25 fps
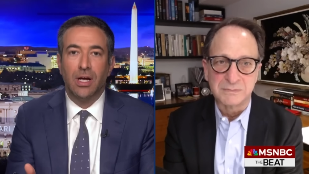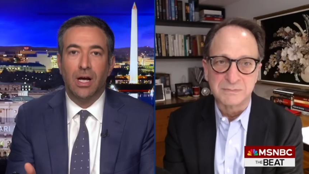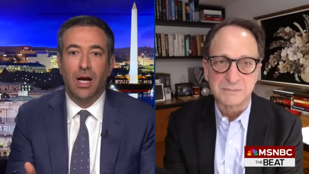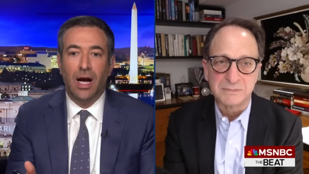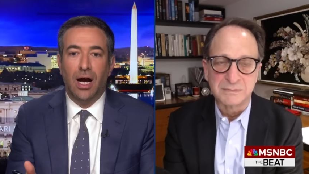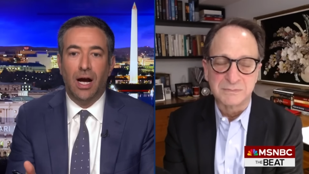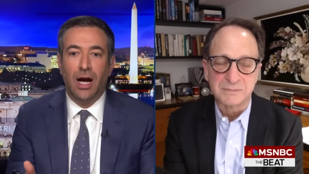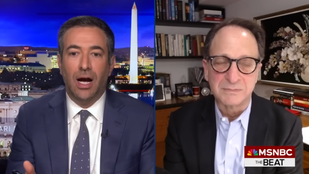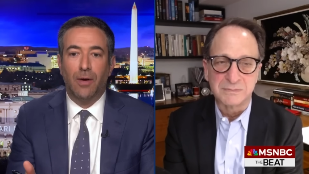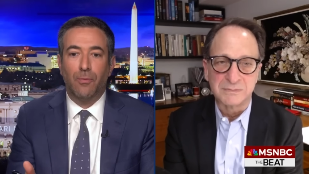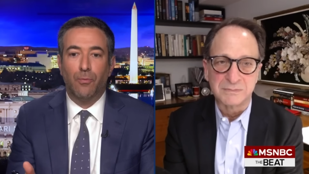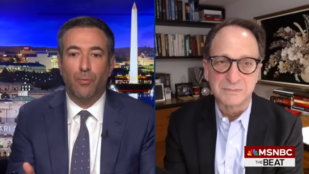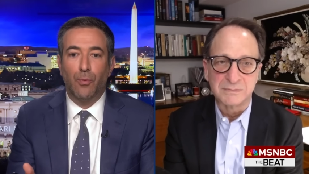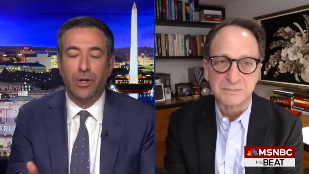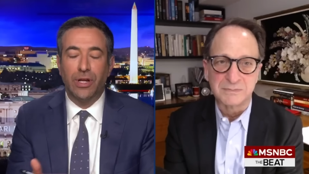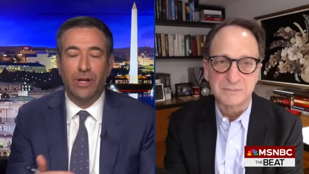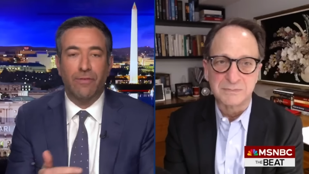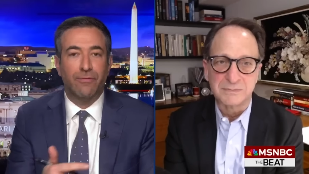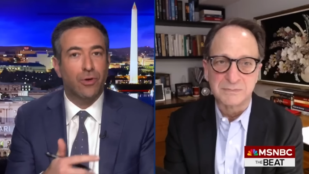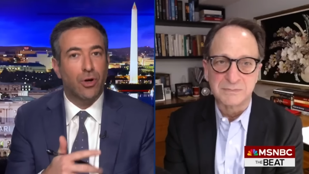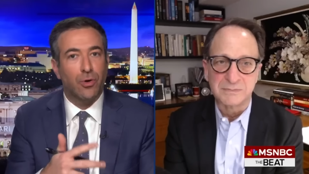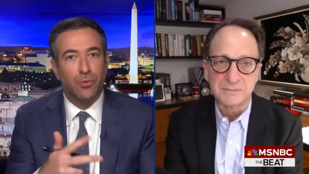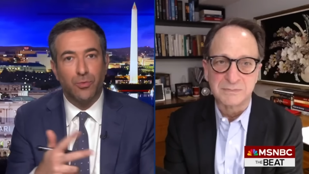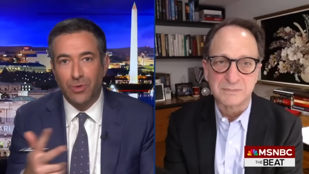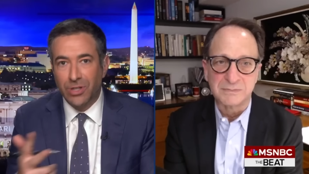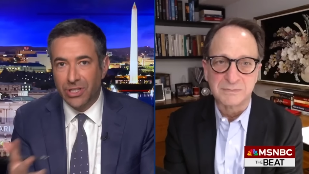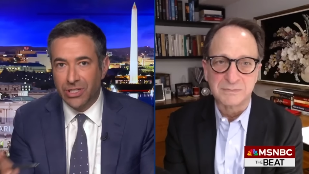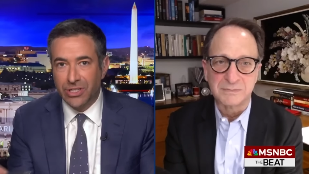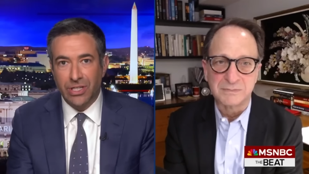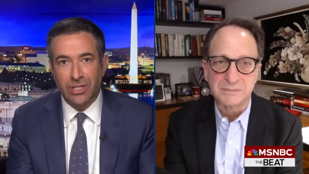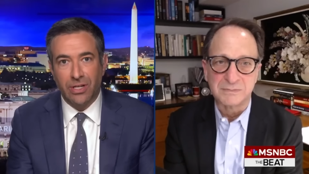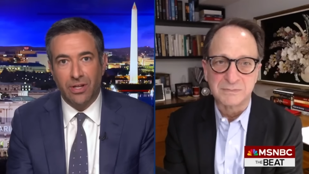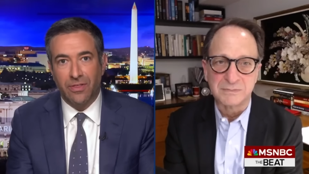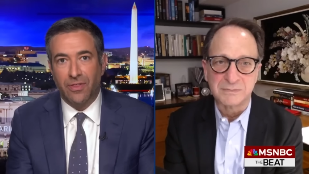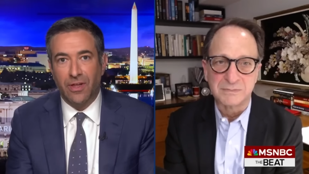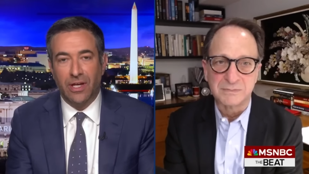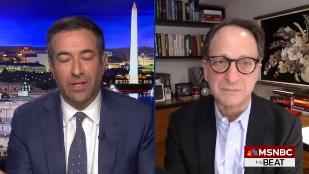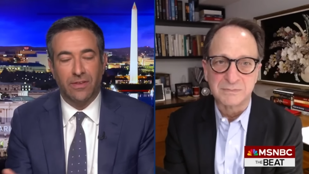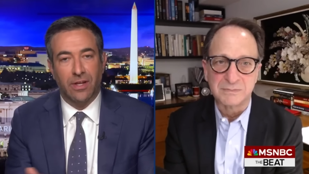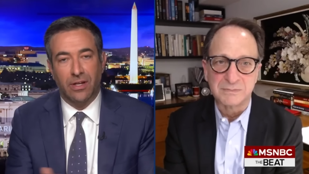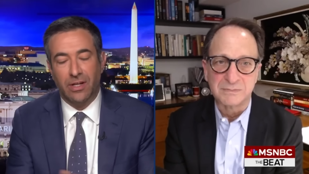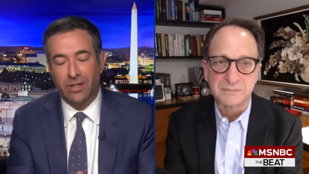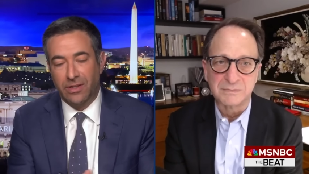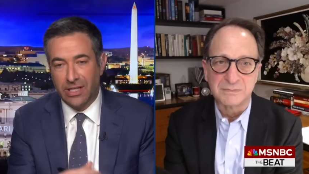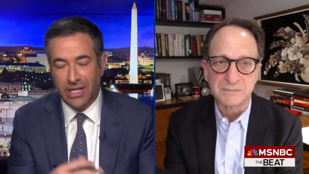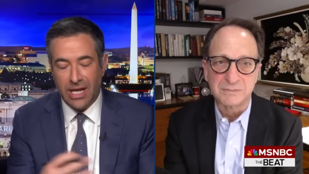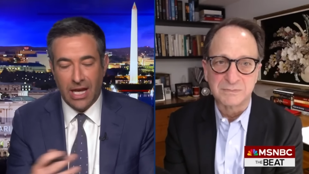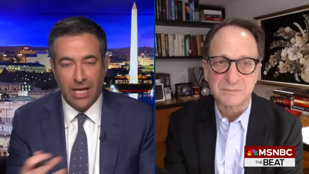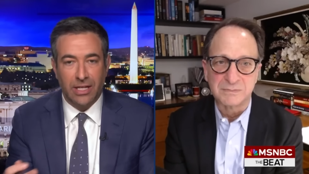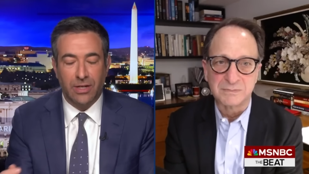Speaker 1: Um, we have no reason to think that in
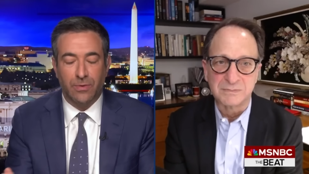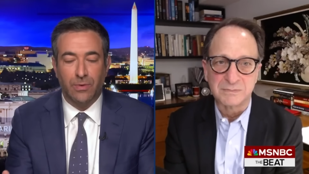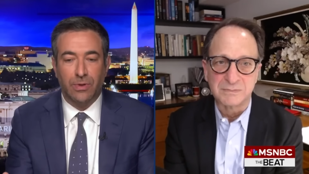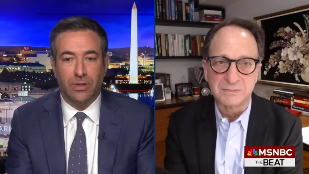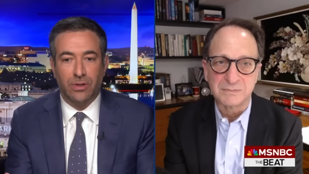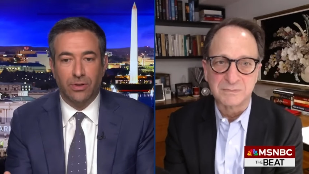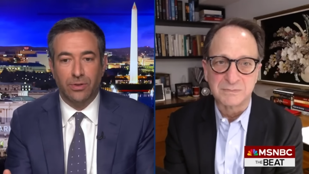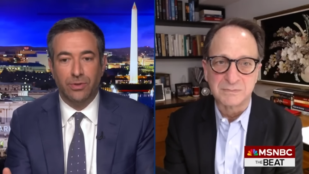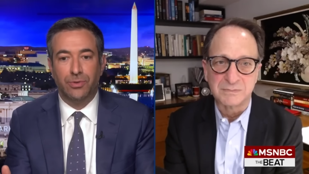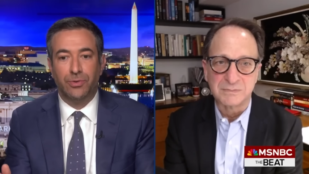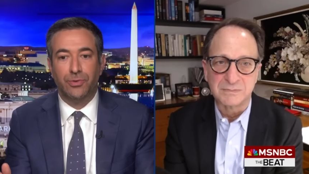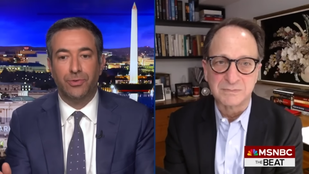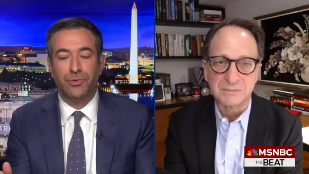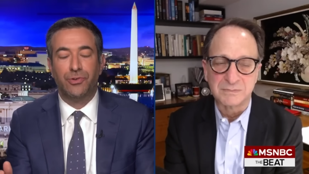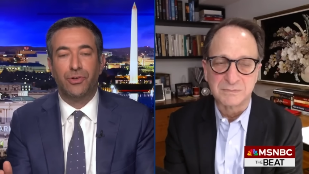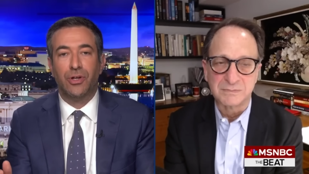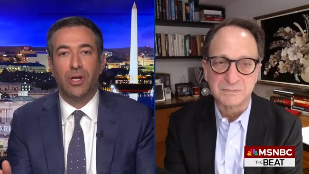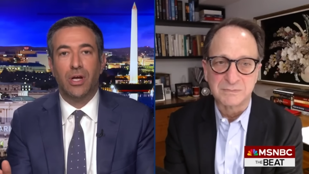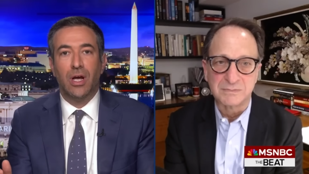the end he would lose.